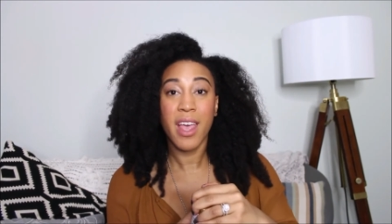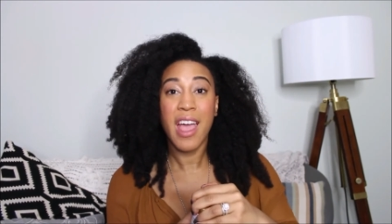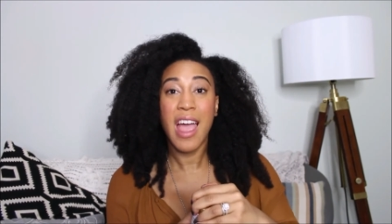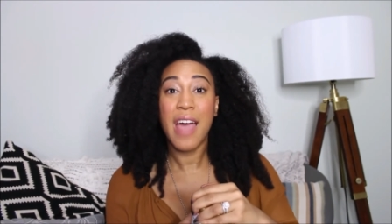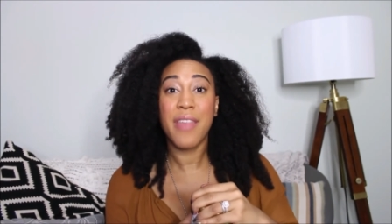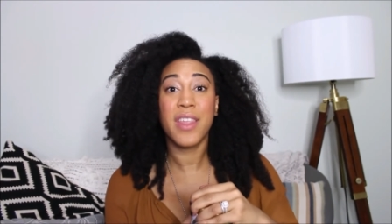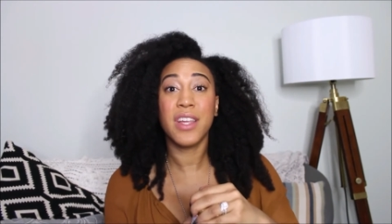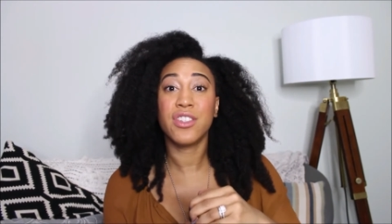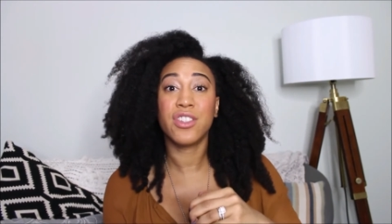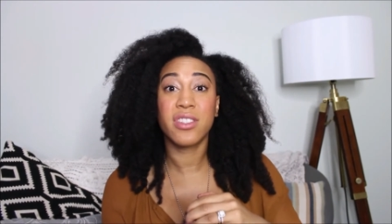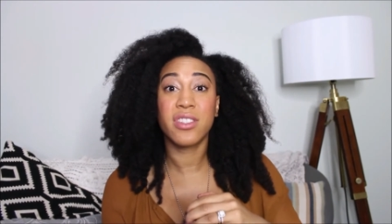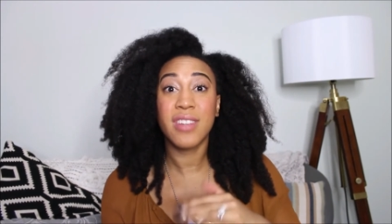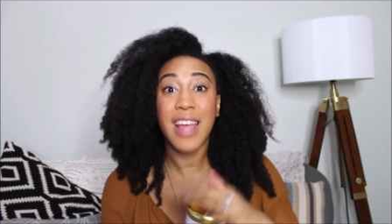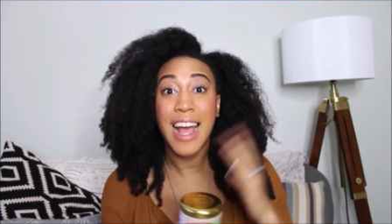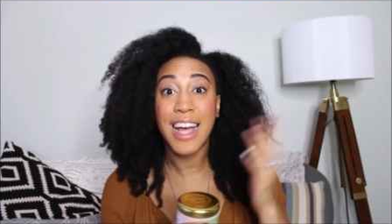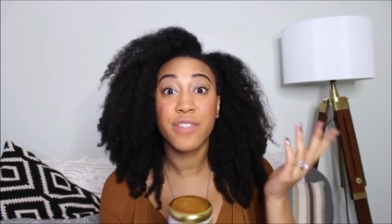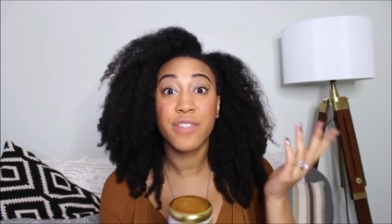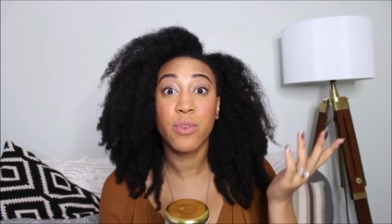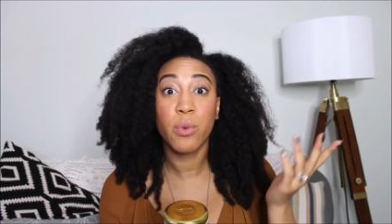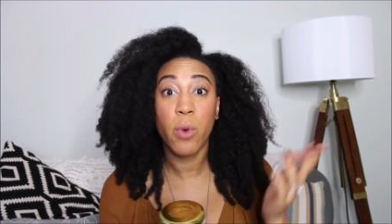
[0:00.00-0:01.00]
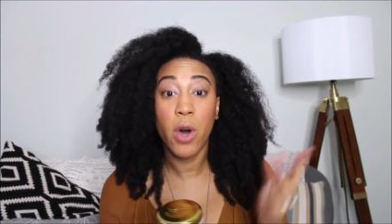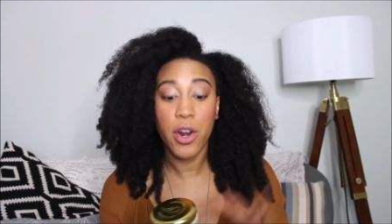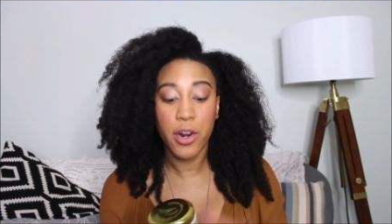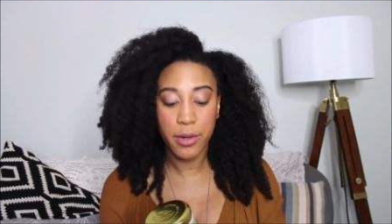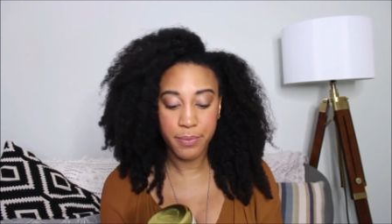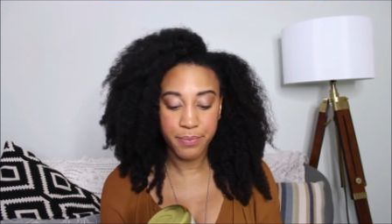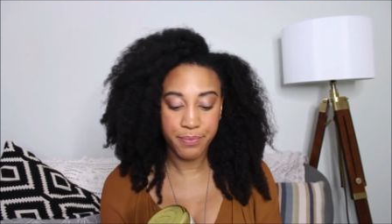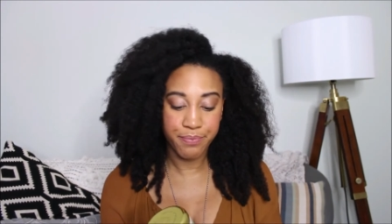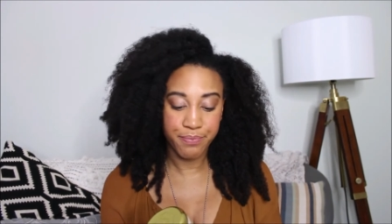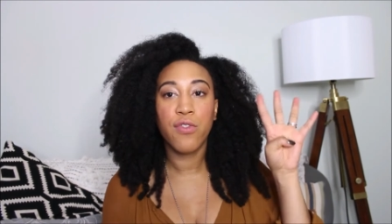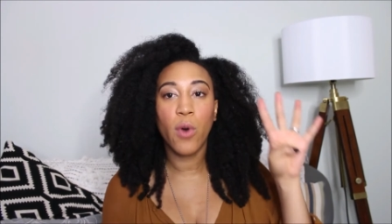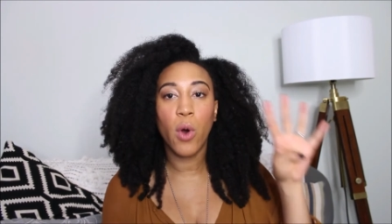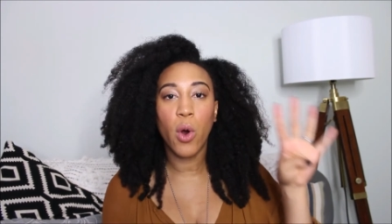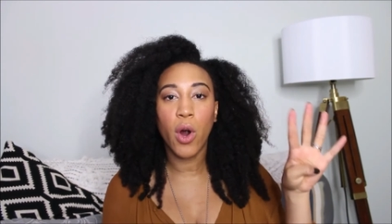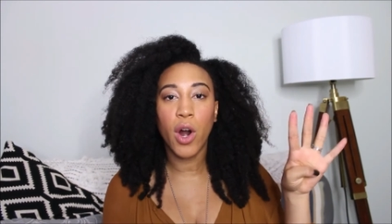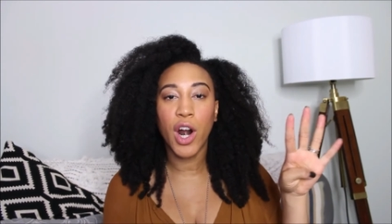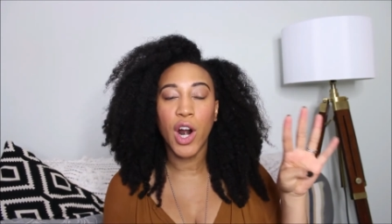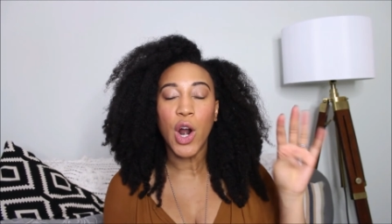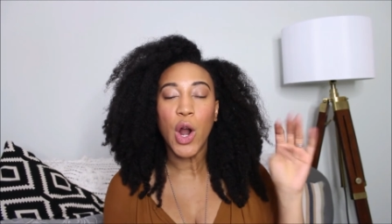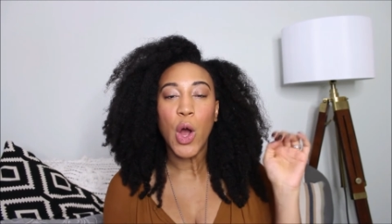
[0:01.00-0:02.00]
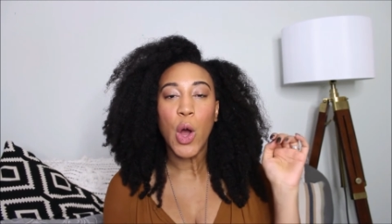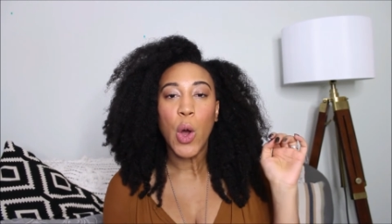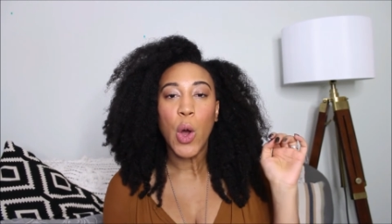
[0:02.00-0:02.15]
and then just ask for water. 4,